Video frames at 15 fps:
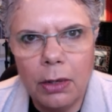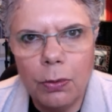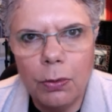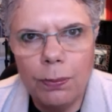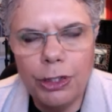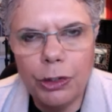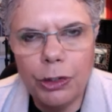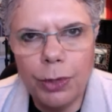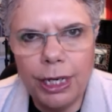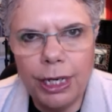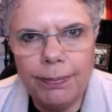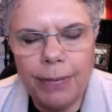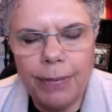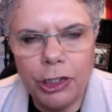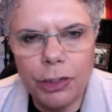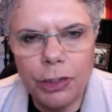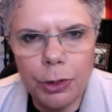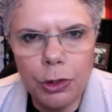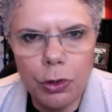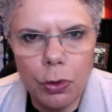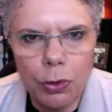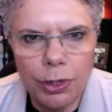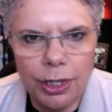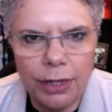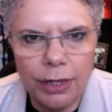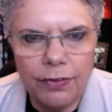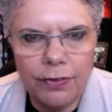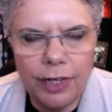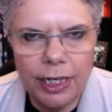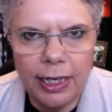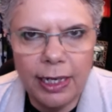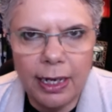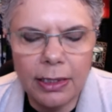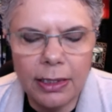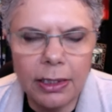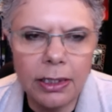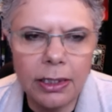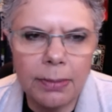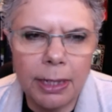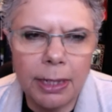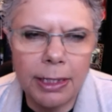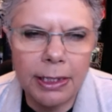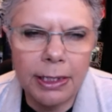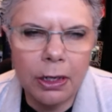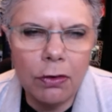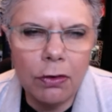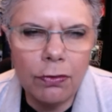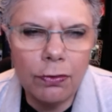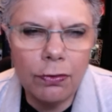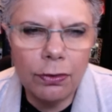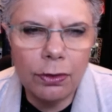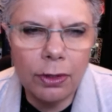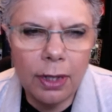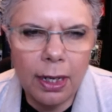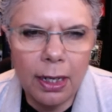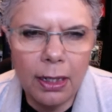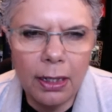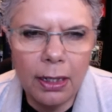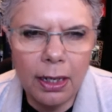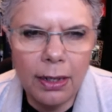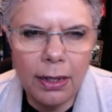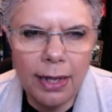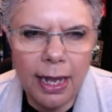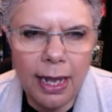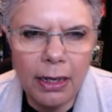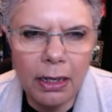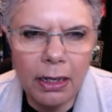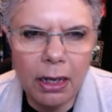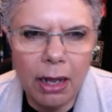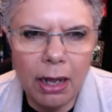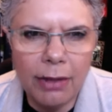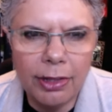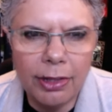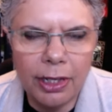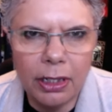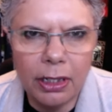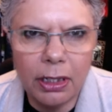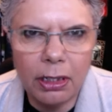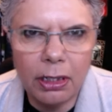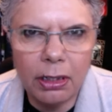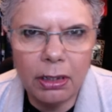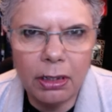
between Benjamin Northey, Vicky Cousins and myself, and that, I think,